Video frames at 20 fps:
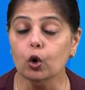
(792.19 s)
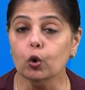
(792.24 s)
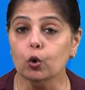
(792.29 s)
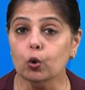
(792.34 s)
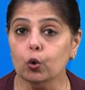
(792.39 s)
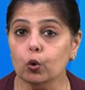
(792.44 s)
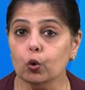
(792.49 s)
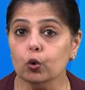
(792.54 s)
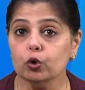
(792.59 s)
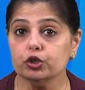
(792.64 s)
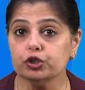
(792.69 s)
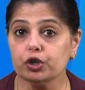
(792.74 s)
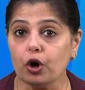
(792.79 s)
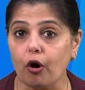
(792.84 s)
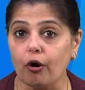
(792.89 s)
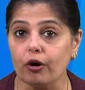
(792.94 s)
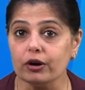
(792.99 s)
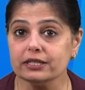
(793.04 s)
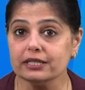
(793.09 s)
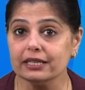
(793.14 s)
Who
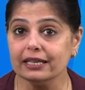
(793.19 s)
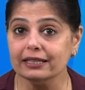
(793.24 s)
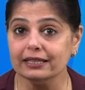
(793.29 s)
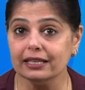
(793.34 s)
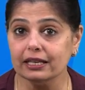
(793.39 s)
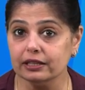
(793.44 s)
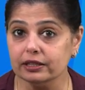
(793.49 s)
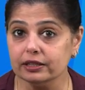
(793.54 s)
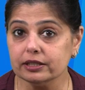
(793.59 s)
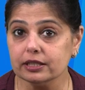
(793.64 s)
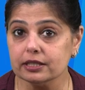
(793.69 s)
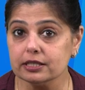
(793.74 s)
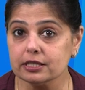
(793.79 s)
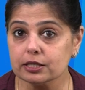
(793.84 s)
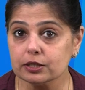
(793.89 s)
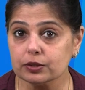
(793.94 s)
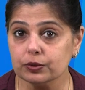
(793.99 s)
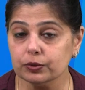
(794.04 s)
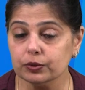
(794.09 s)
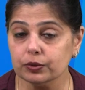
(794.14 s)
taught in the little
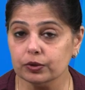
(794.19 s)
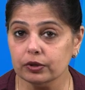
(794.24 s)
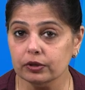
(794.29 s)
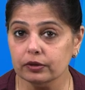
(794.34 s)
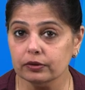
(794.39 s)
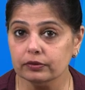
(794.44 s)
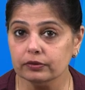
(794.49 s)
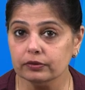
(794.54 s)
school?